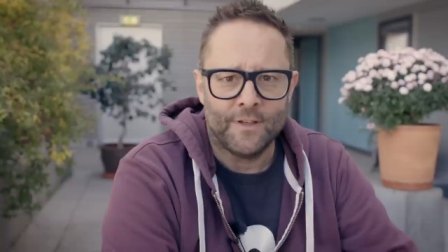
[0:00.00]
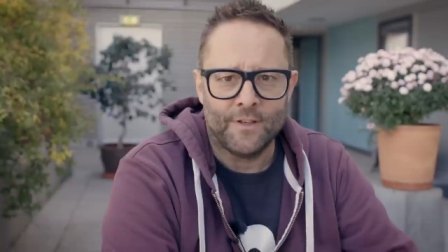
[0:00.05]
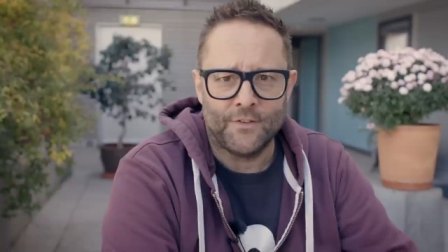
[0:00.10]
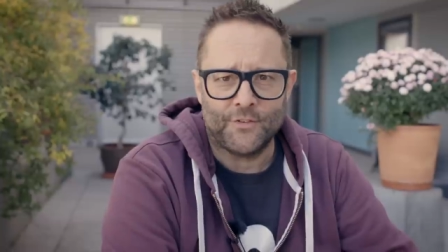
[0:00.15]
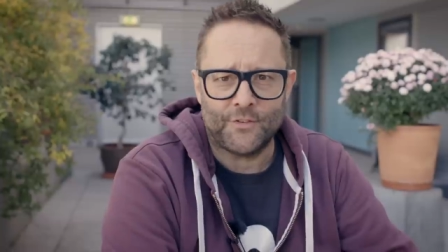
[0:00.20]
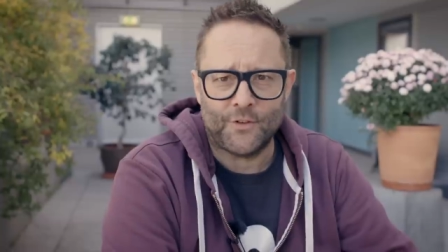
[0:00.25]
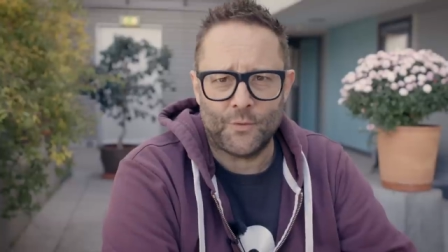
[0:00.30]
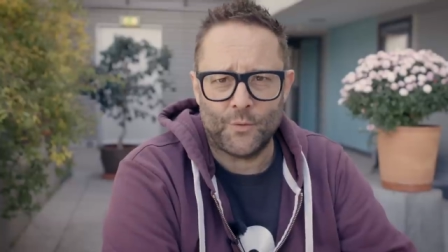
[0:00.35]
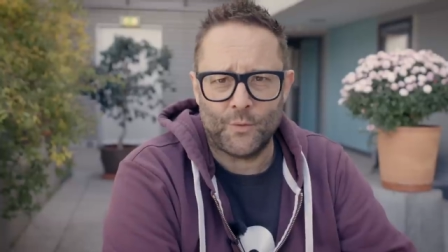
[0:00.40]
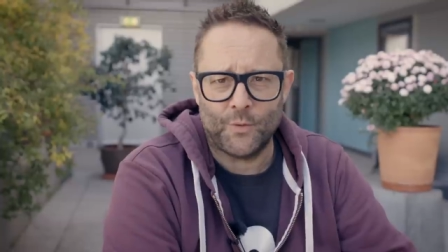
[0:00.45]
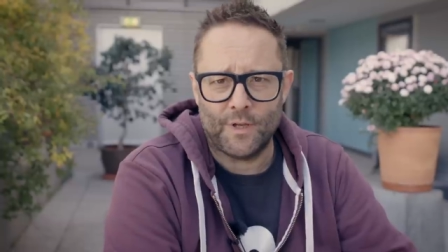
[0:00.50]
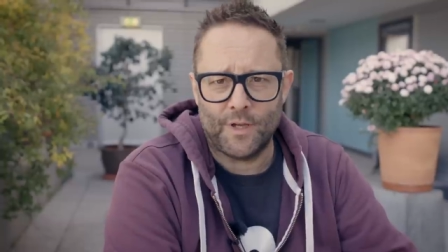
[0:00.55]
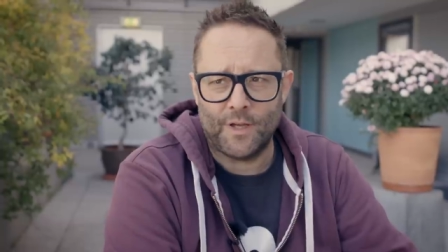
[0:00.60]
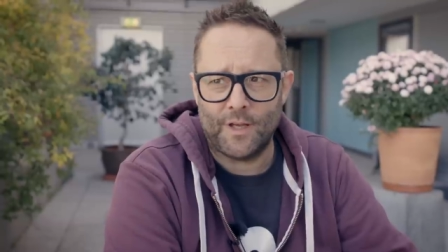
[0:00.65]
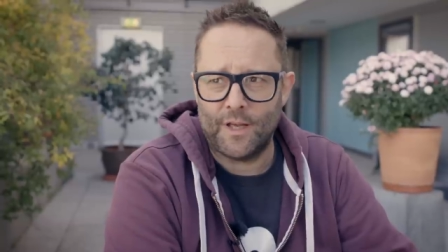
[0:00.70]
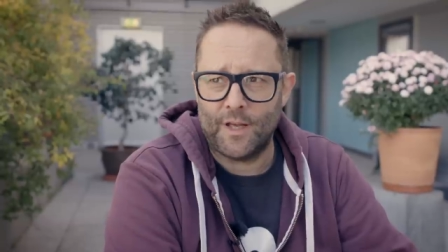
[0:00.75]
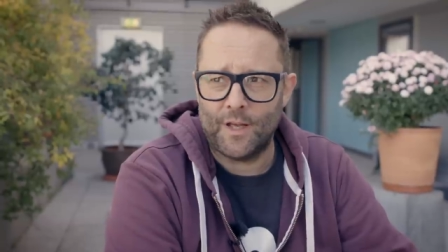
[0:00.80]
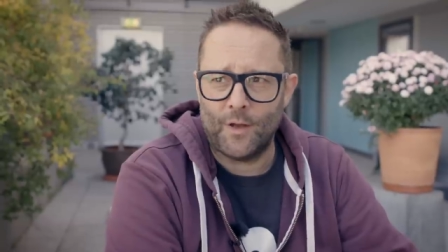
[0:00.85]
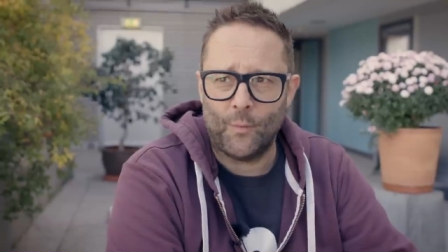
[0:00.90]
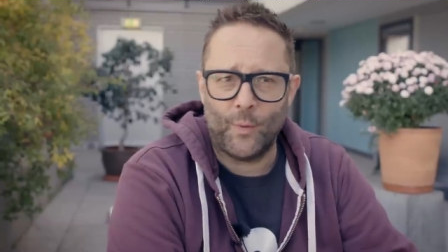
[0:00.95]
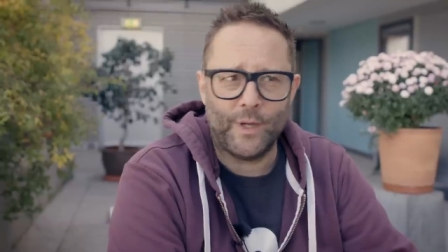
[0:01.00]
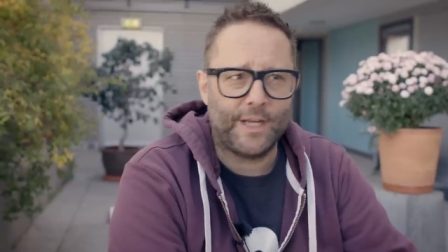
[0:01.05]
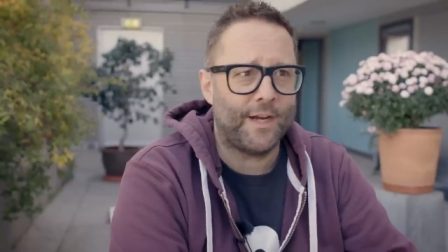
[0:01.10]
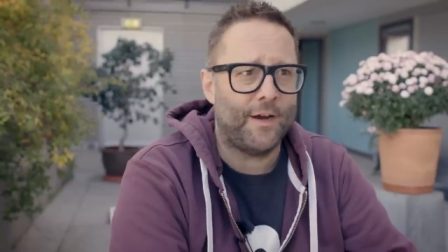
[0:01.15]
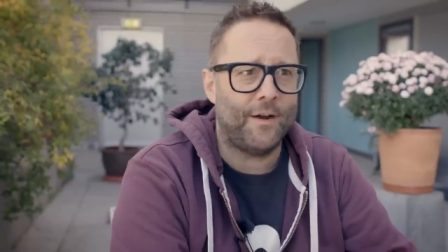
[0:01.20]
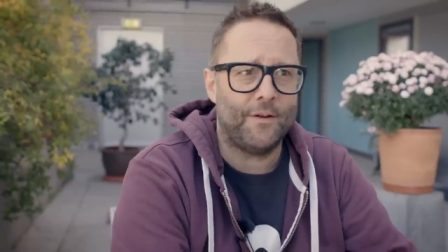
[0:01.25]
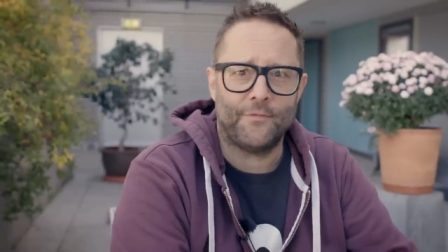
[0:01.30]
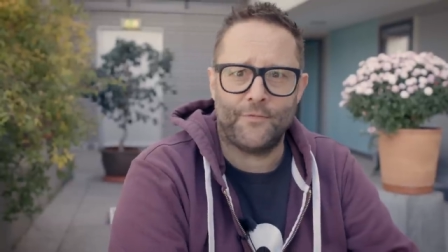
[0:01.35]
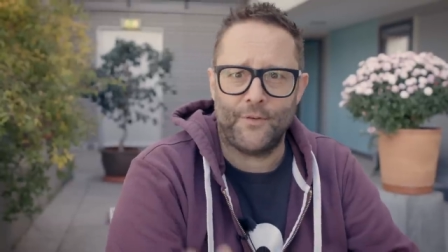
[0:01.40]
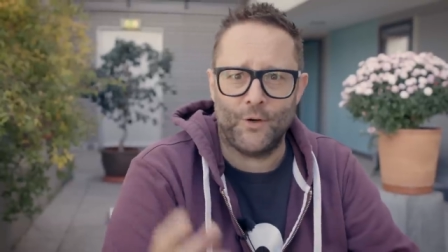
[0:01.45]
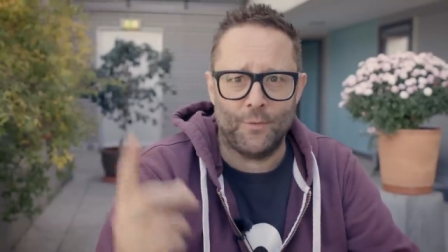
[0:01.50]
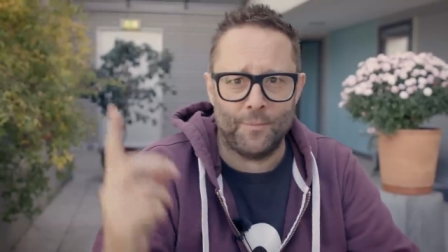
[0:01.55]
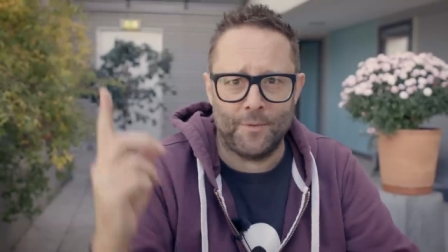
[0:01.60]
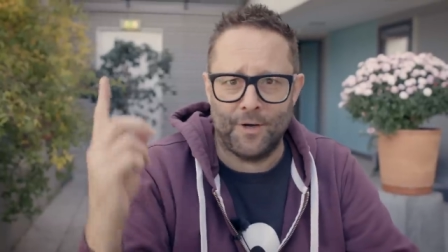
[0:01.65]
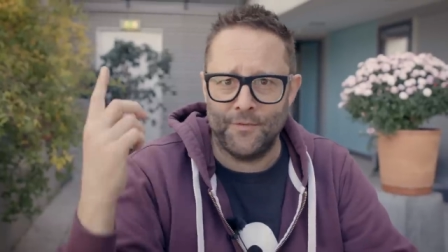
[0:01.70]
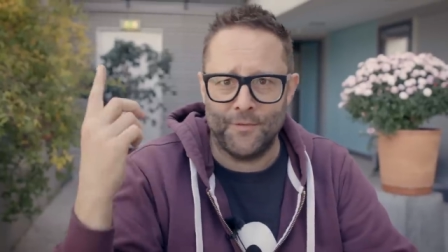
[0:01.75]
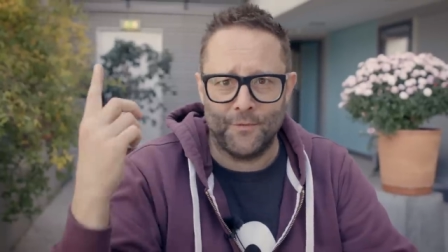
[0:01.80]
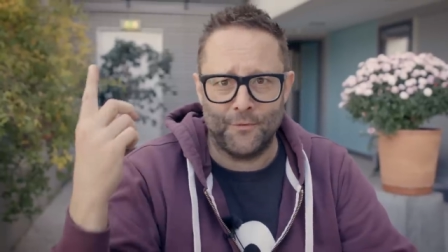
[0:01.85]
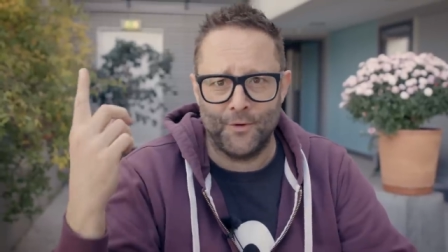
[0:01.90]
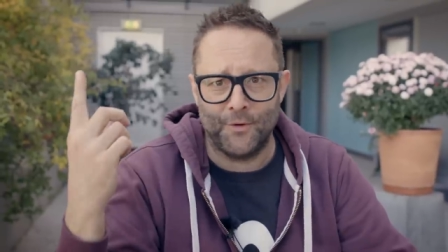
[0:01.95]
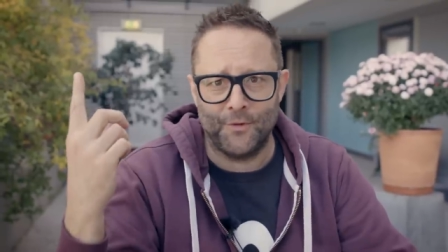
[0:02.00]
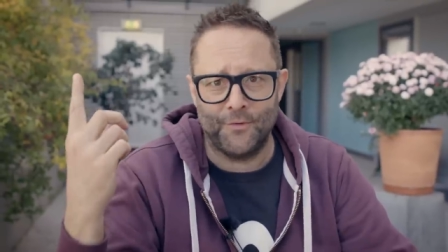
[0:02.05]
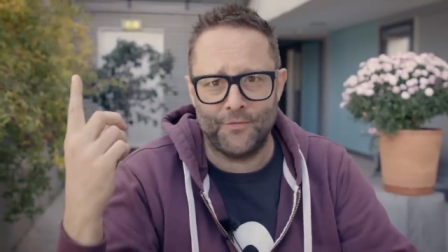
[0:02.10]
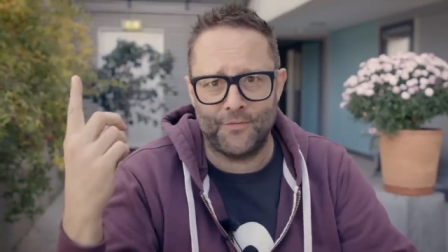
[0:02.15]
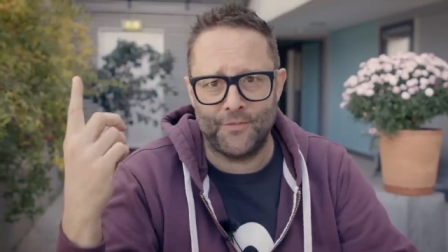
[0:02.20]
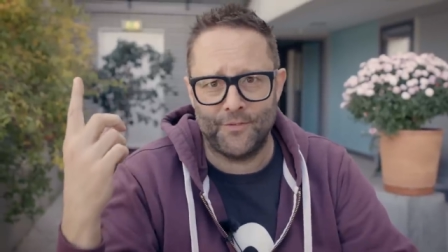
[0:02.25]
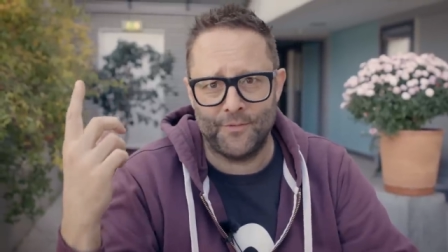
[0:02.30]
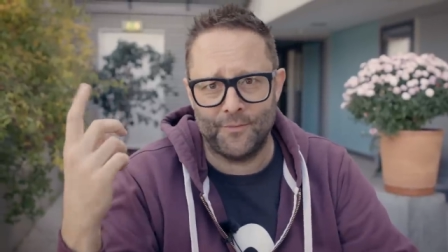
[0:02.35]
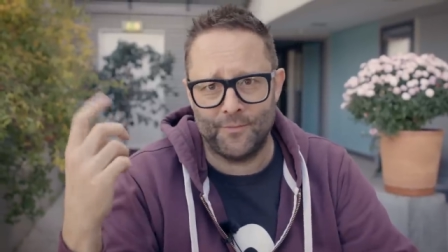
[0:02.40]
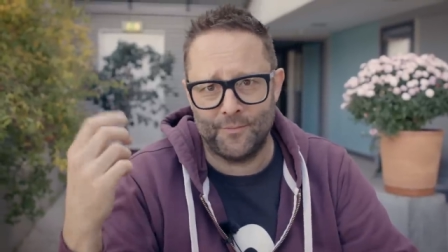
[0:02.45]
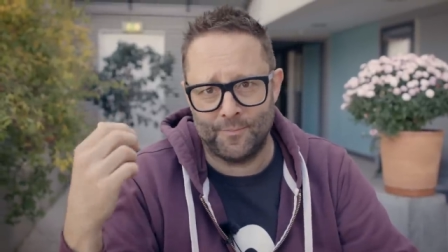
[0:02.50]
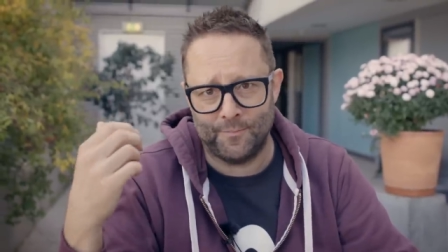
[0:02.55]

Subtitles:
So we can't film on the roof